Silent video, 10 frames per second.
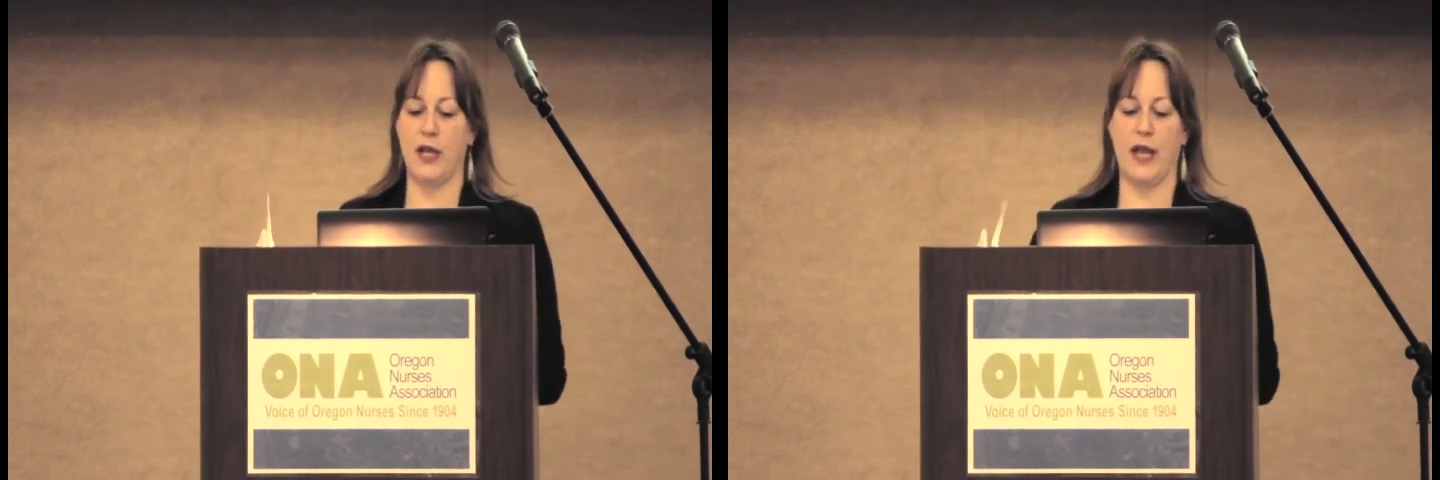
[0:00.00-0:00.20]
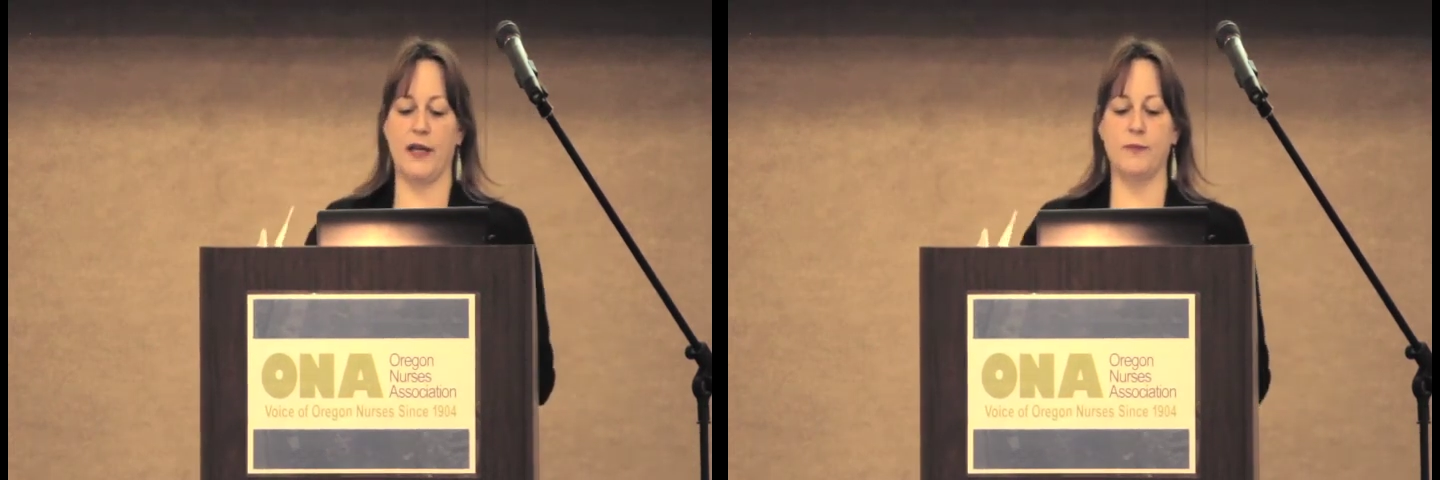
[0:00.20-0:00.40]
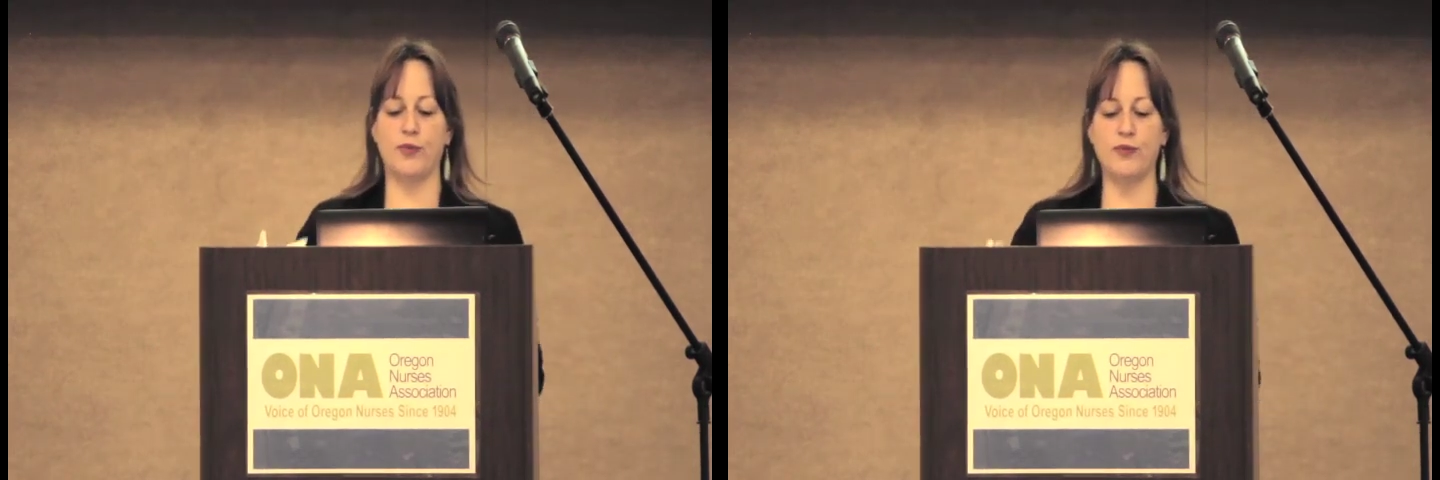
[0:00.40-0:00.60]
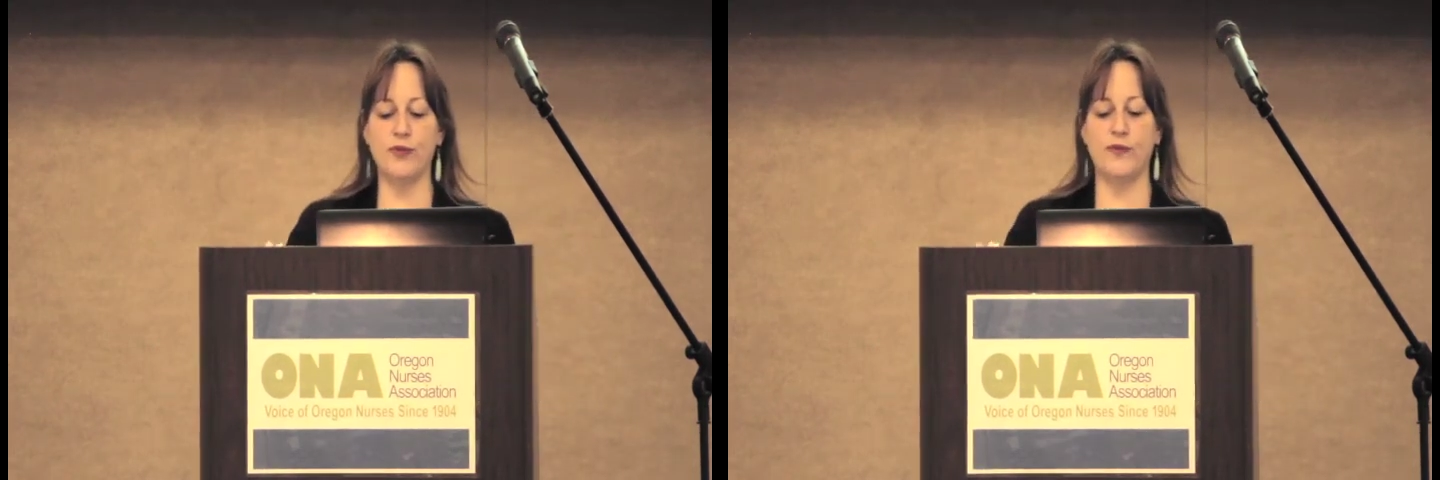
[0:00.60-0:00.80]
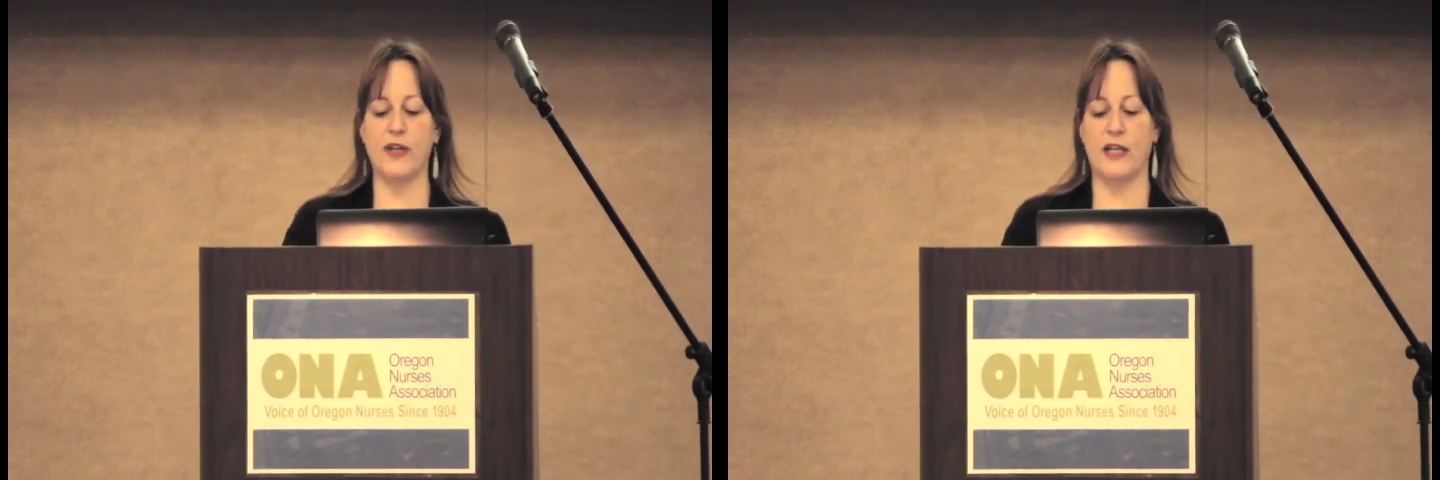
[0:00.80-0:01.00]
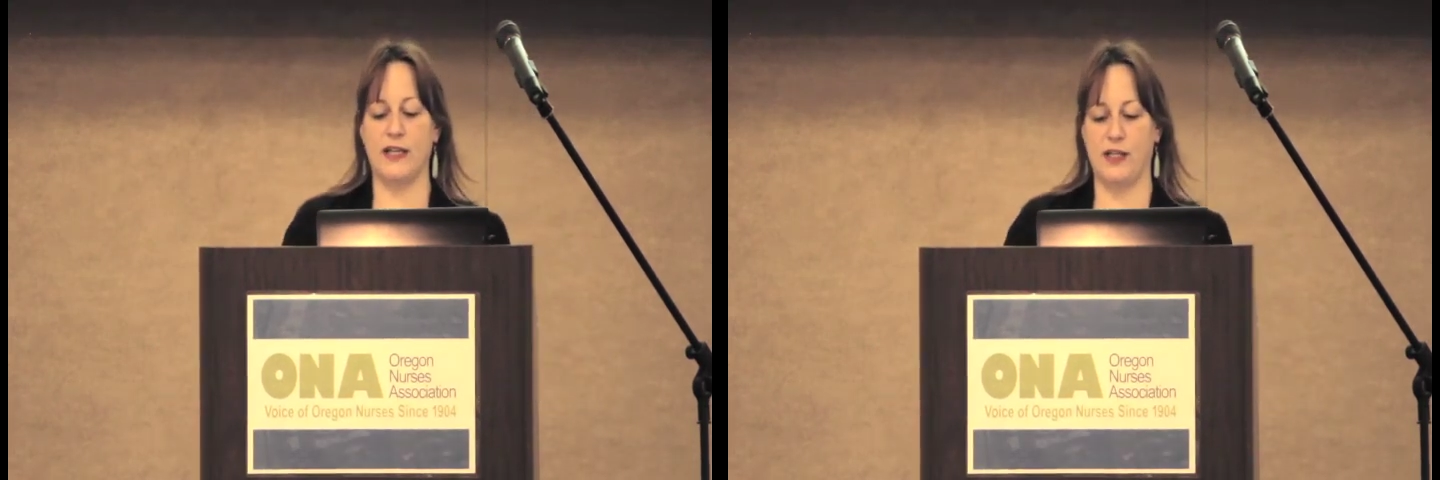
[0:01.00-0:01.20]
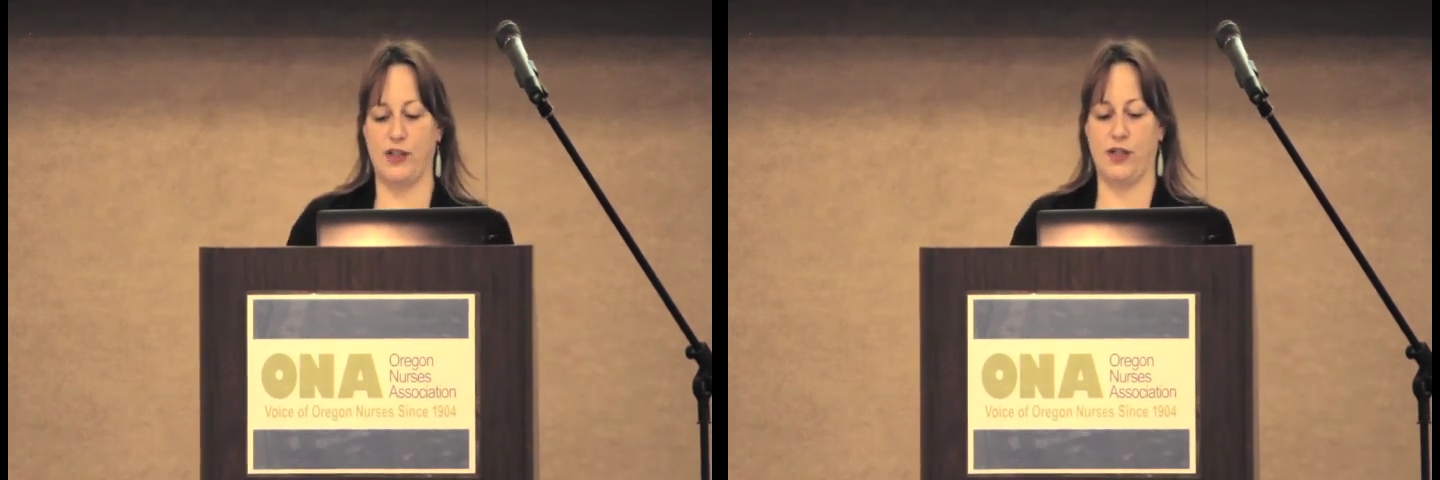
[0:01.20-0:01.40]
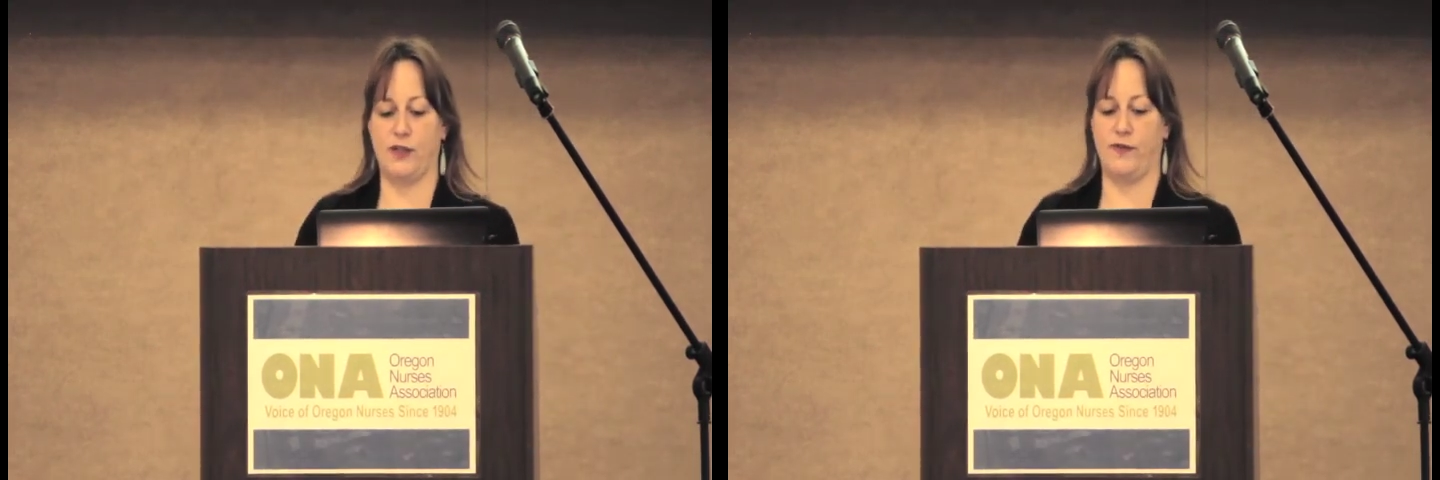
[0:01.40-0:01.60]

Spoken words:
and improving conditions